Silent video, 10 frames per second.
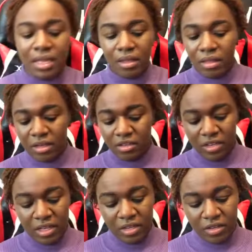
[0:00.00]
This
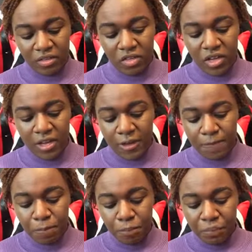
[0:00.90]
is
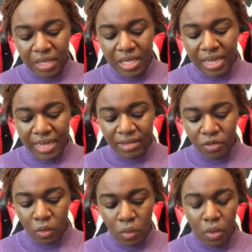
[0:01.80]
the
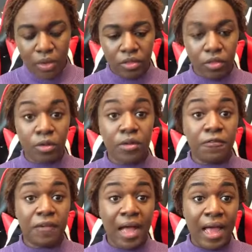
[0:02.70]

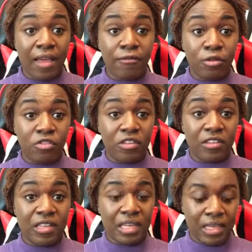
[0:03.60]
ES0135, which
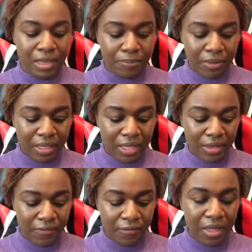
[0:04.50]
is the,
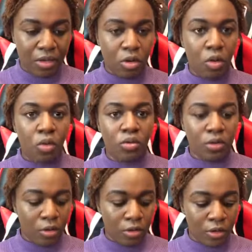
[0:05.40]
believe the gold.
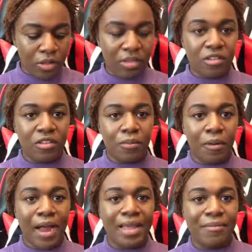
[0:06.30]
Oh no, this is the
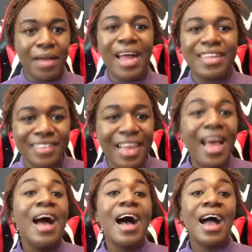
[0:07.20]
bright and matte.
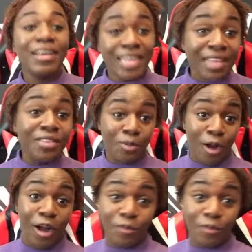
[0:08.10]
I got the wrong